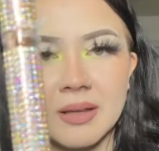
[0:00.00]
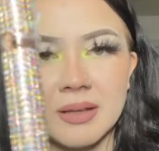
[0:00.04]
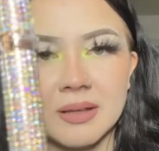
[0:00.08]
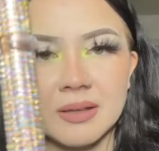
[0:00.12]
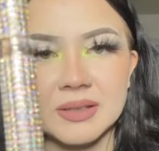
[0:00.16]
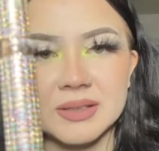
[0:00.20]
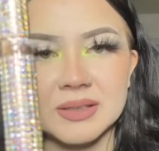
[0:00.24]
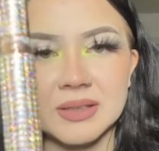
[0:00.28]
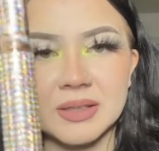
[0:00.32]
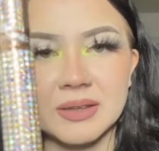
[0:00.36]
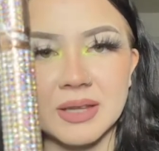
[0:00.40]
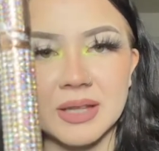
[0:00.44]

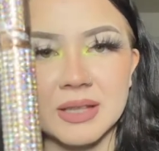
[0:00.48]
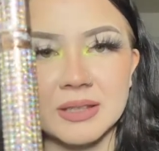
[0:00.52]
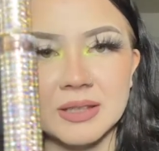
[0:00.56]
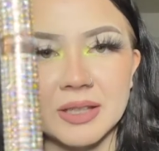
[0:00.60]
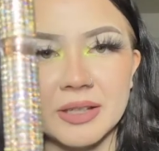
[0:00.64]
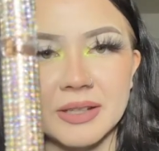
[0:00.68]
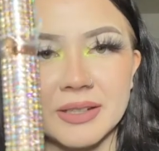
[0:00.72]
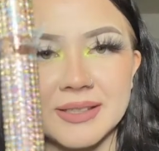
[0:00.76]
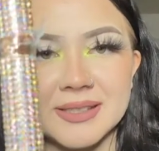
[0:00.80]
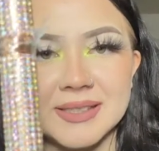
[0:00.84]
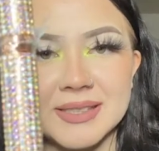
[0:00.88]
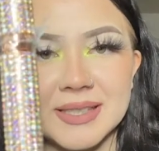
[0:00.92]
So they
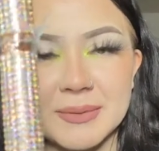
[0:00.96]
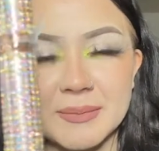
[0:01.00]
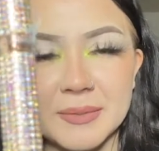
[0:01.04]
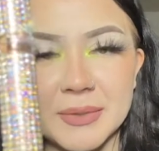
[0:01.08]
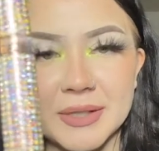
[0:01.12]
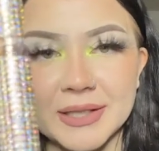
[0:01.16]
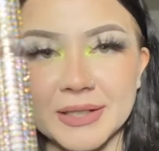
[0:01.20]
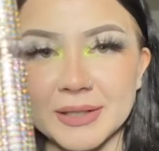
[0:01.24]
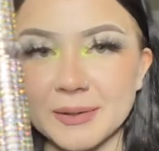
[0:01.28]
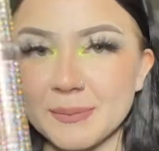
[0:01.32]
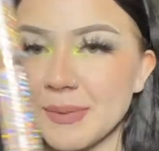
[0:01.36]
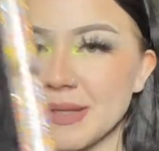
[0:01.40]
look
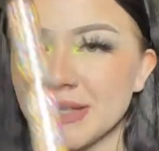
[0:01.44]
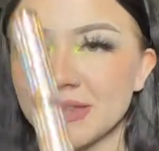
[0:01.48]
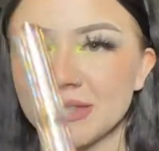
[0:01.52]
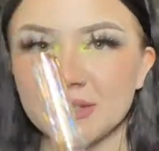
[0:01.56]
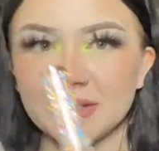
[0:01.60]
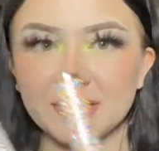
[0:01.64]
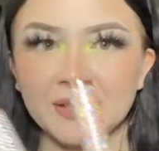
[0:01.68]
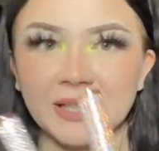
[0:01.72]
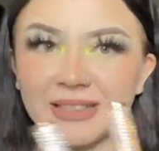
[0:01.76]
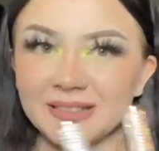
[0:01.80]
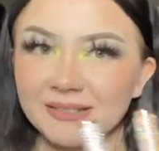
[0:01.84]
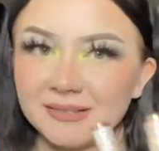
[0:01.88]
similar, but
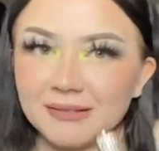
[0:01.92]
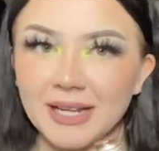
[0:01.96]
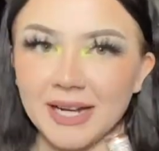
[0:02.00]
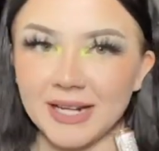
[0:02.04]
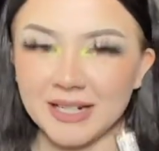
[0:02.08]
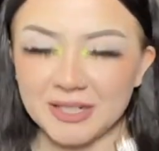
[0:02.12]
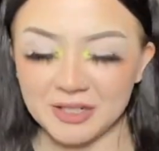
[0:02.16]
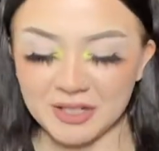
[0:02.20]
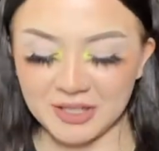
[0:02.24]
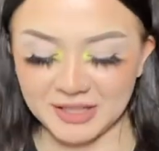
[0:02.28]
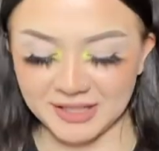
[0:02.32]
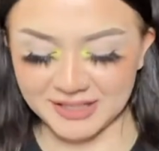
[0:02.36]
they're like
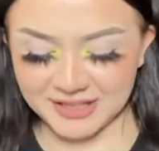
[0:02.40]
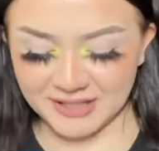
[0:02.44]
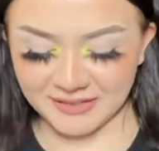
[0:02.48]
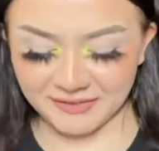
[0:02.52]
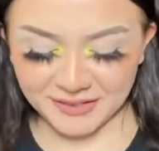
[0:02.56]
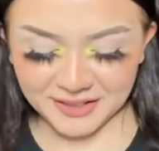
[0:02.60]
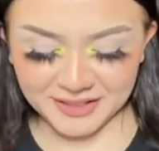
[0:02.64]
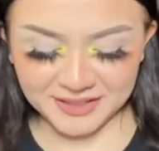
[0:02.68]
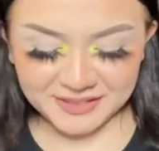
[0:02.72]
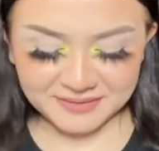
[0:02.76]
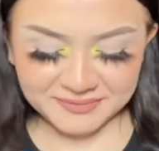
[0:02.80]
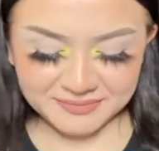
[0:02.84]
actually
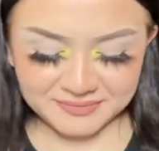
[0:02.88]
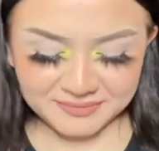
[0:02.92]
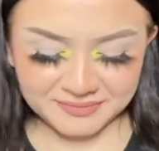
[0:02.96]
different.